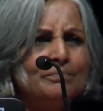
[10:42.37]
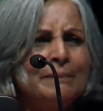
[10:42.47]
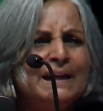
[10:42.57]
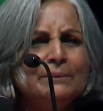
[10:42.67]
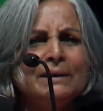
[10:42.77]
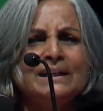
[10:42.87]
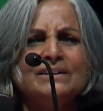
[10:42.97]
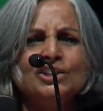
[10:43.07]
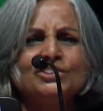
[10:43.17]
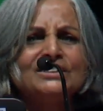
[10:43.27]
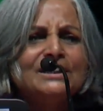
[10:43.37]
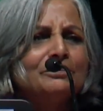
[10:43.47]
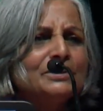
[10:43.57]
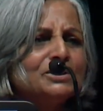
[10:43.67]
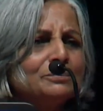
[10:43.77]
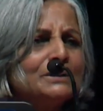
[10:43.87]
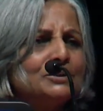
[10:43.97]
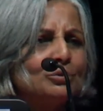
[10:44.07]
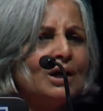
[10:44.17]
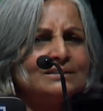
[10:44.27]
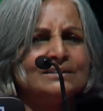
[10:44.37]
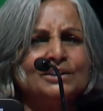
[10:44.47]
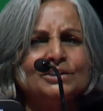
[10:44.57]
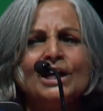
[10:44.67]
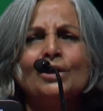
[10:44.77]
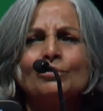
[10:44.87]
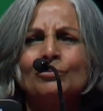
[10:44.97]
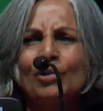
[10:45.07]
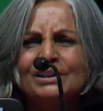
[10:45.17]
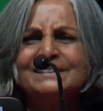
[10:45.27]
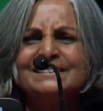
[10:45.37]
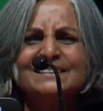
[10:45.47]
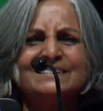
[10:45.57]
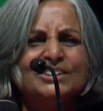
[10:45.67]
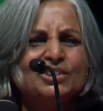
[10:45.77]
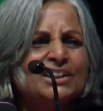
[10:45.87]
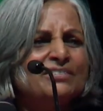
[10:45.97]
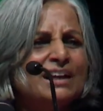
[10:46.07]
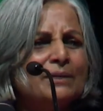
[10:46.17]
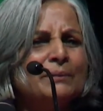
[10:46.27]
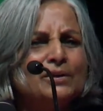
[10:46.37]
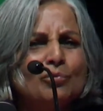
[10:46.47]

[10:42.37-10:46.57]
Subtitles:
many teachers and principals who ask us, what is this teacher development?